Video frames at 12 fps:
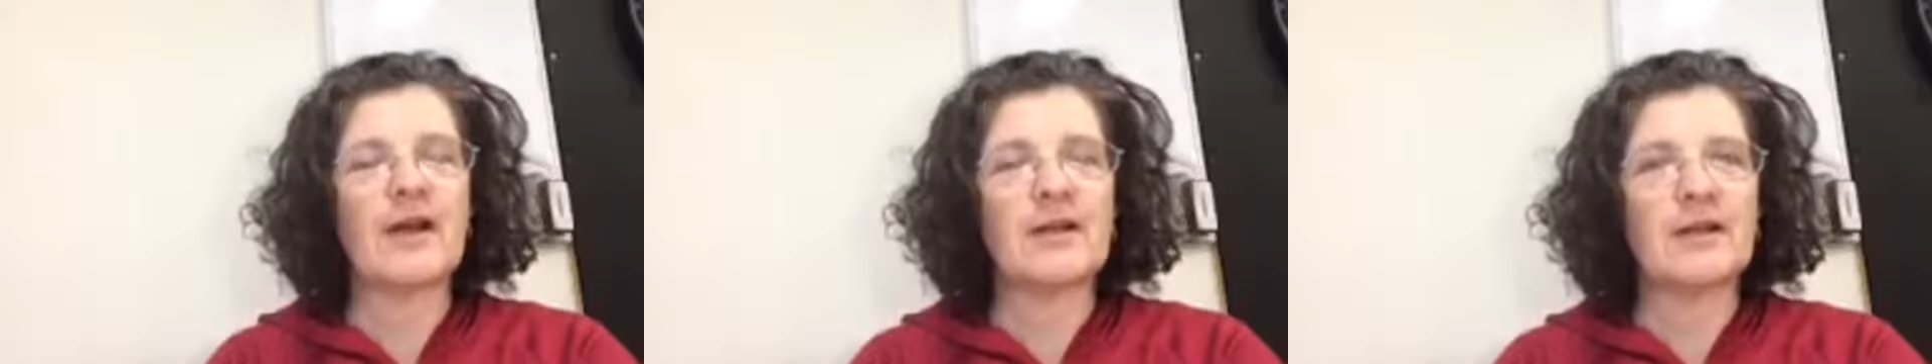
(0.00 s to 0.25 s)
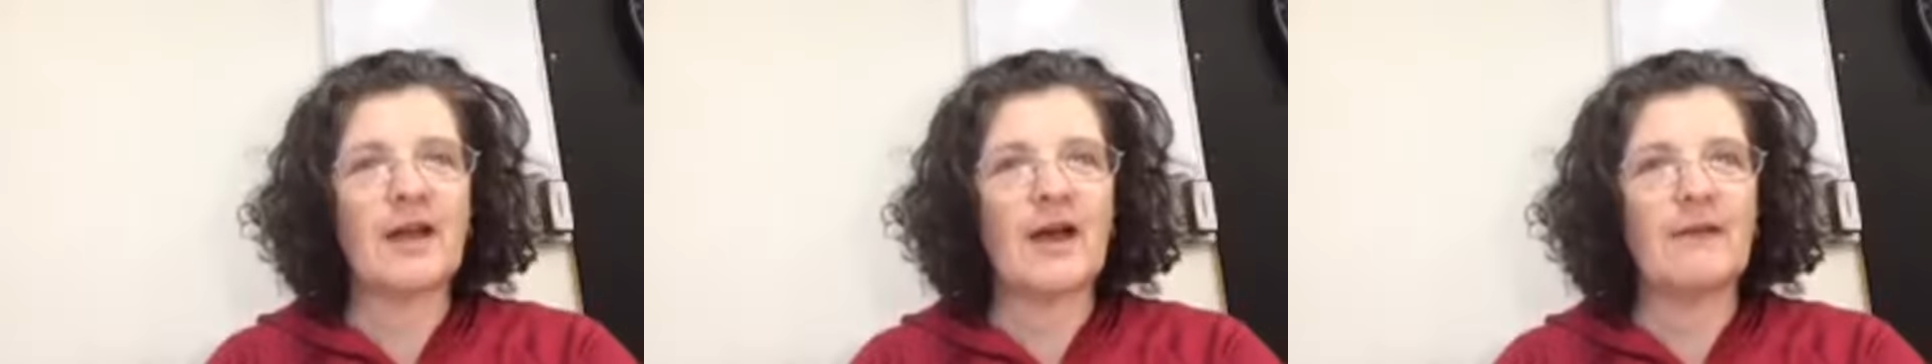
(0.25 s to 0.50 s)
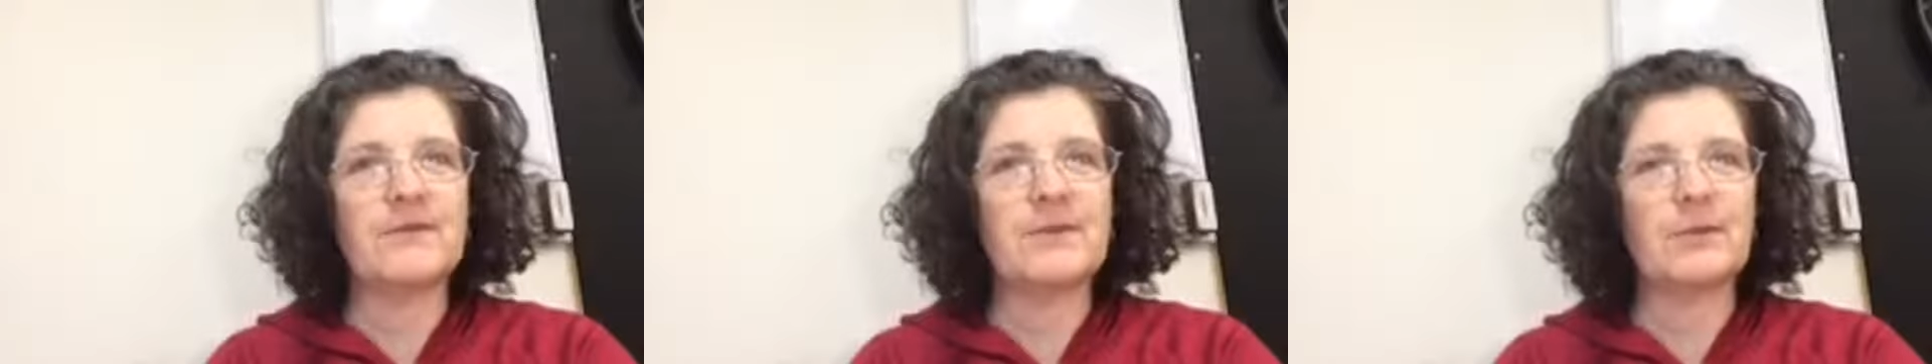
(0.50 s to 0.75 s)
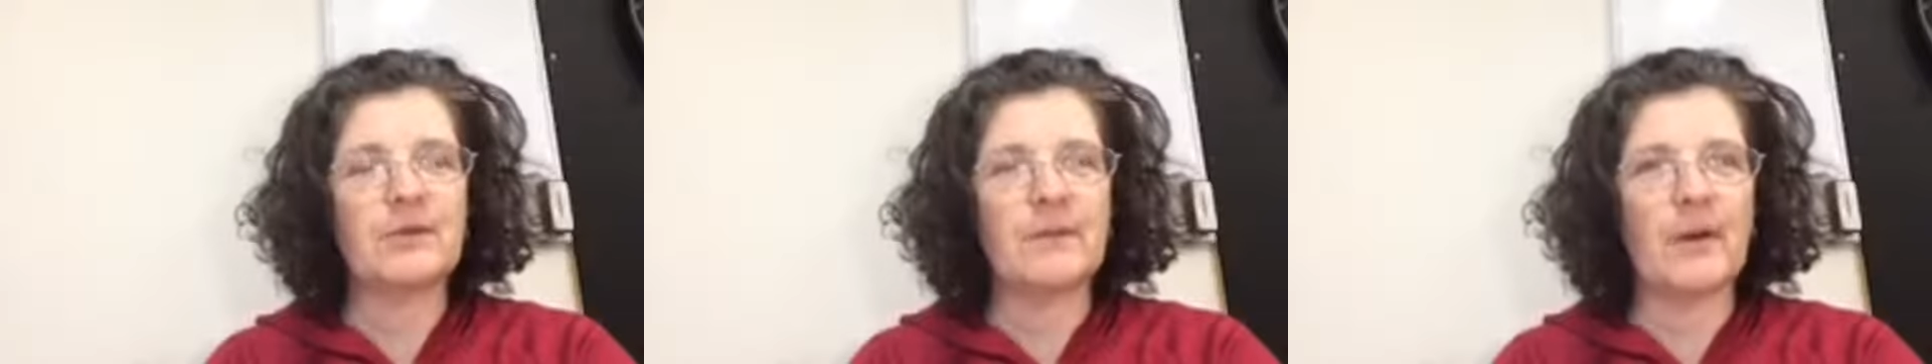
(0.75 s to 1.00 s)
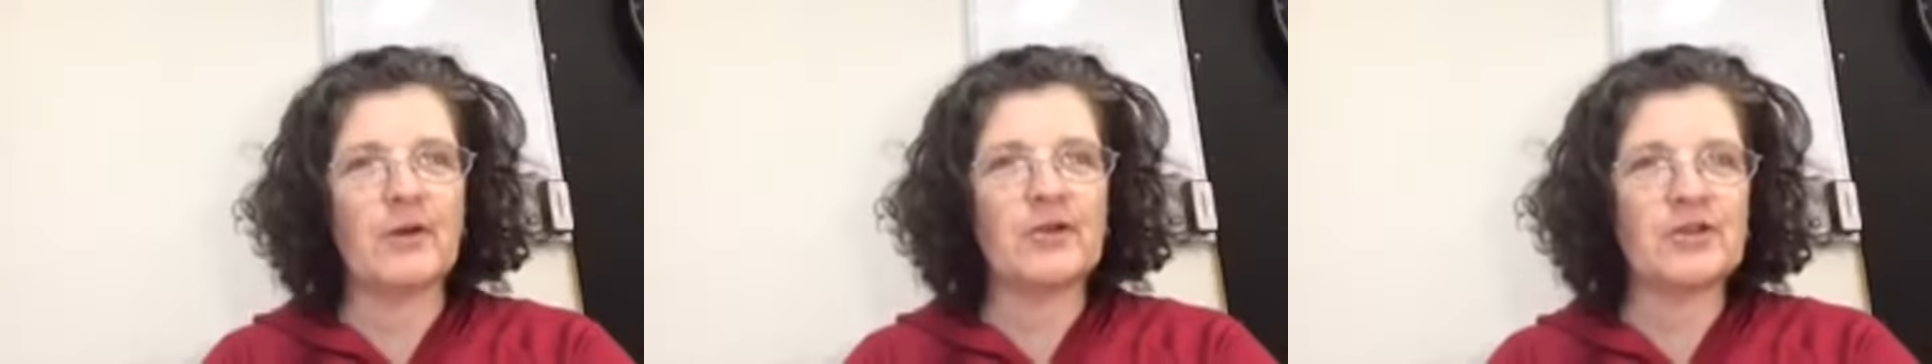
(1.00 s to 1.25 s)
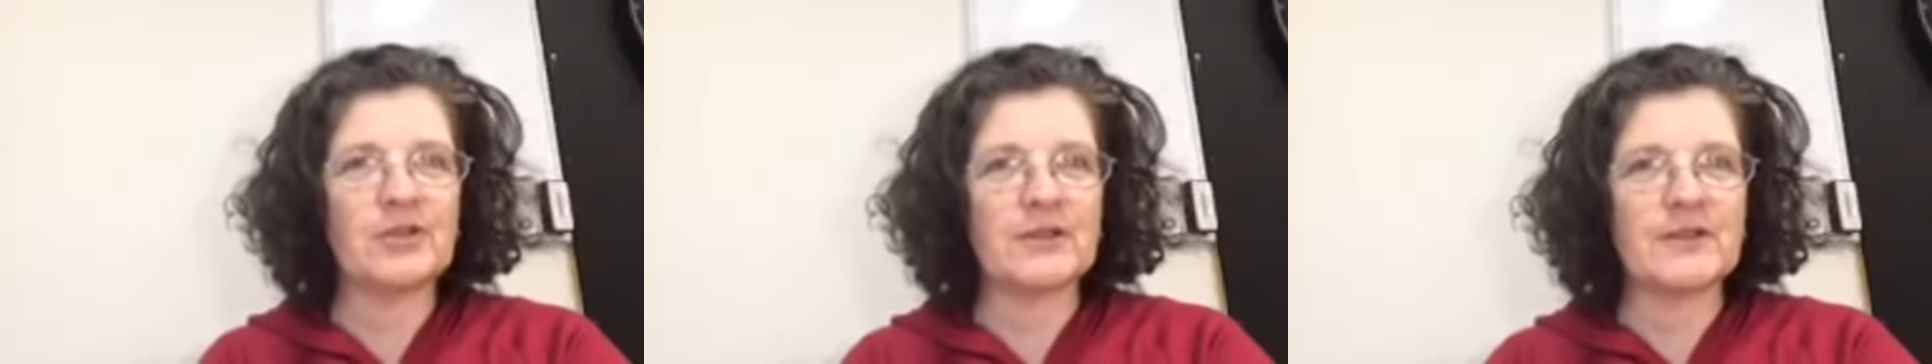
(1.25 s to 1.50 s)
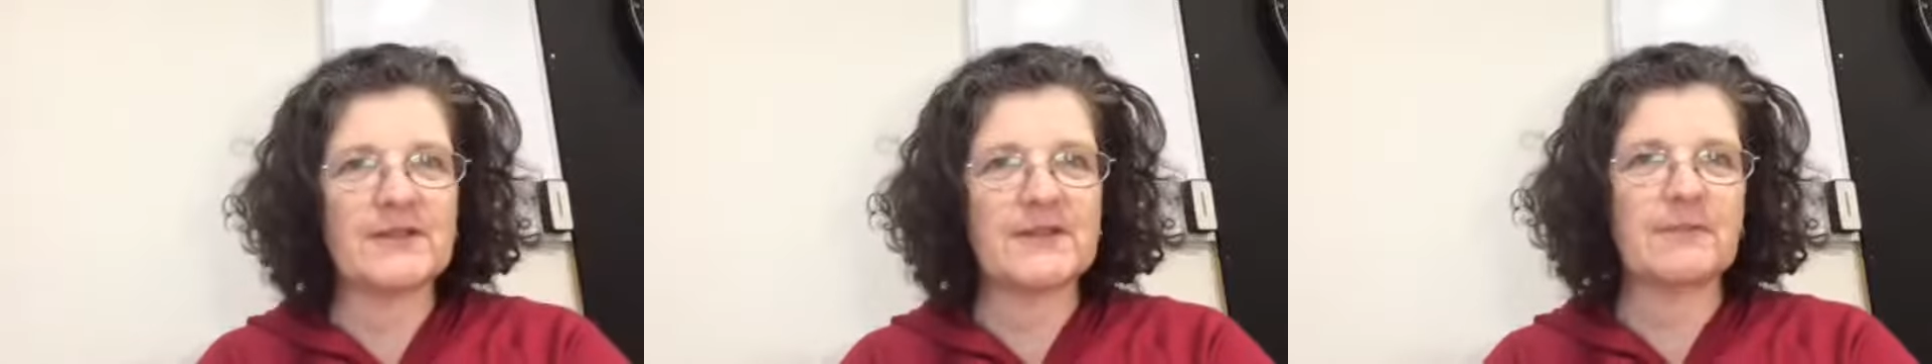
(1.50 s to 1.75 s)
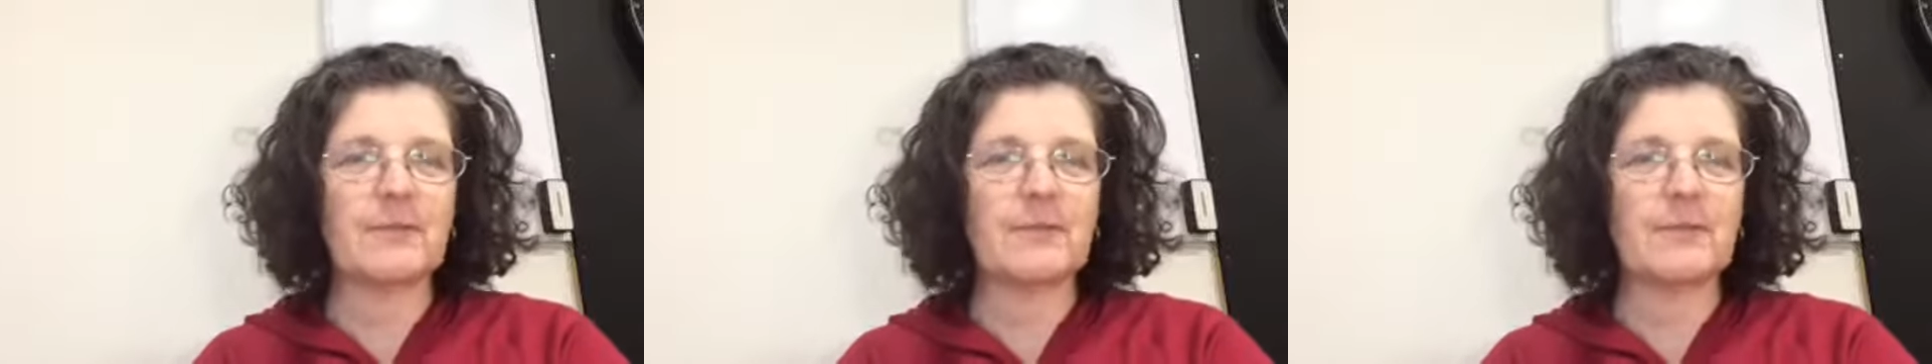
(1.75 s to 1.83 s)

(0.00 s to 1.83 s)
uncomfortable emotions.